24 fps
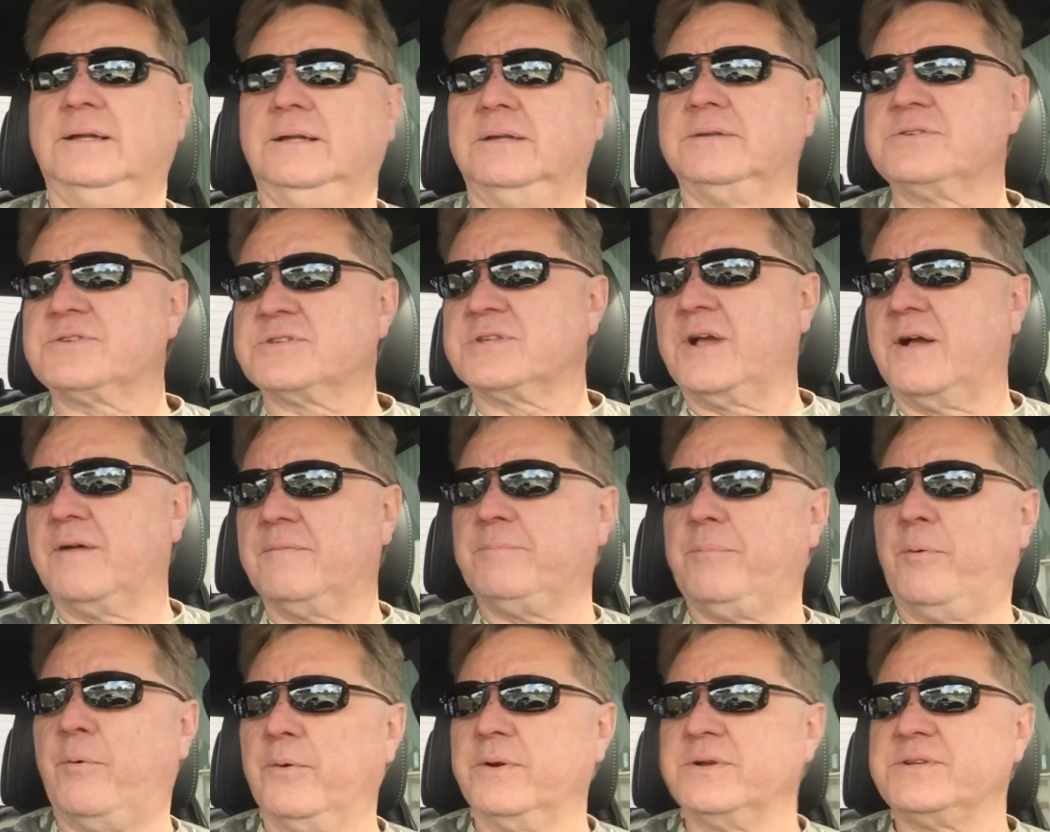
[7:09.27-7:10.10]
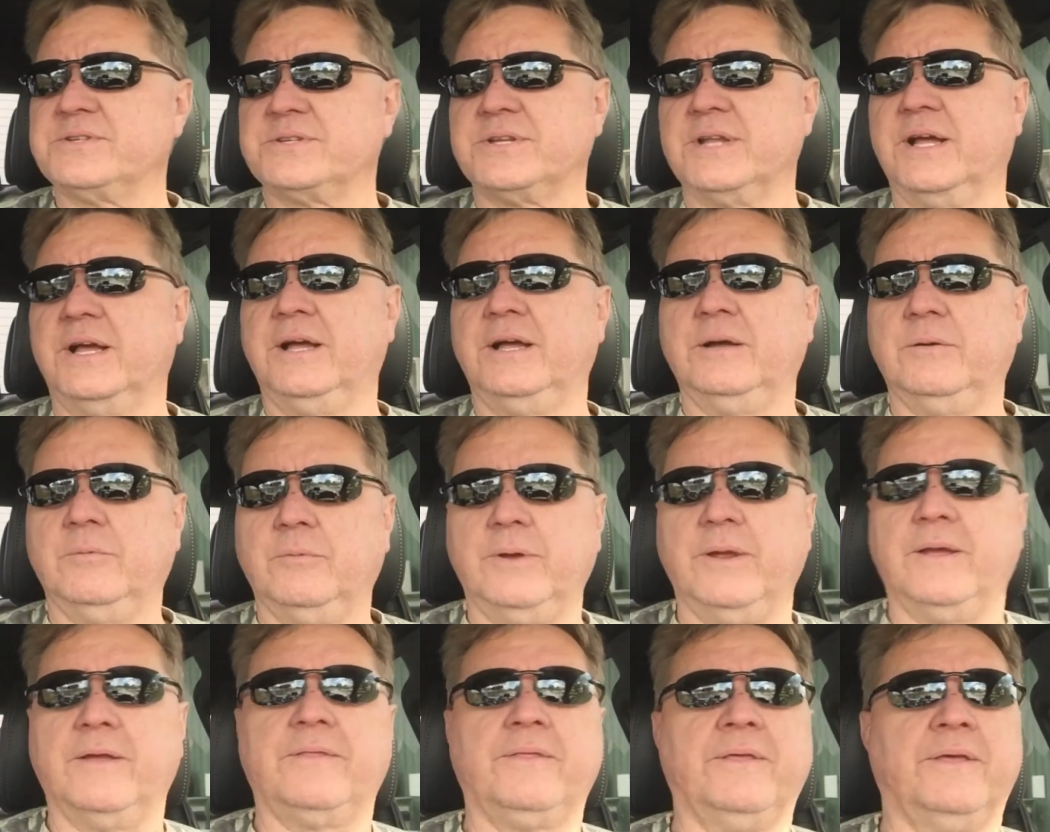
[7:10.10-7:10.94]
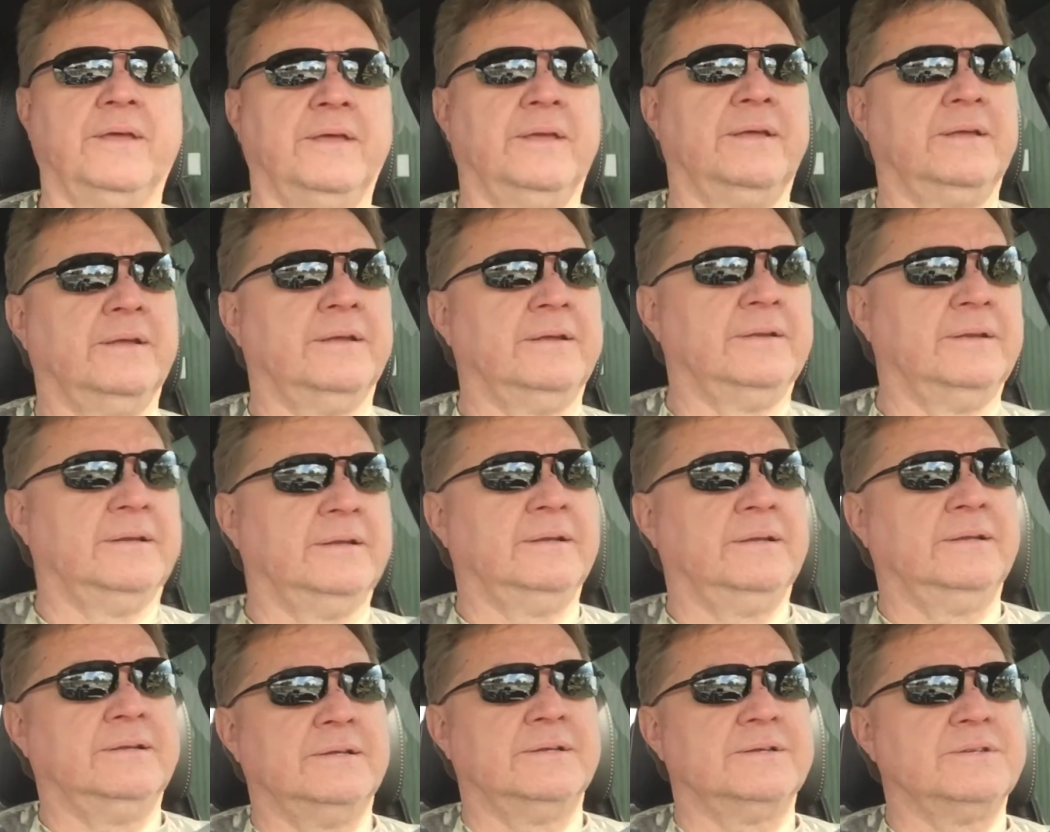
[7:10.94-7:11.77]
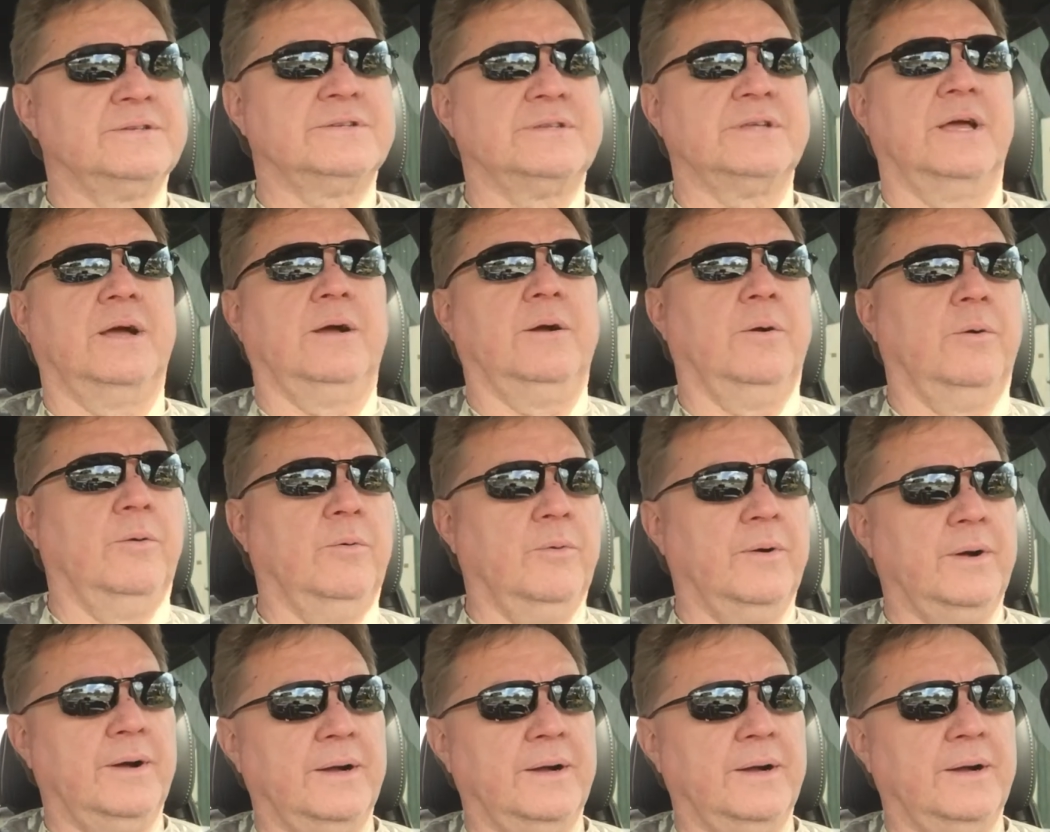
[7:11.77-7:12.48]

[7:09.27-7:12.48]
soft points to hunt with. So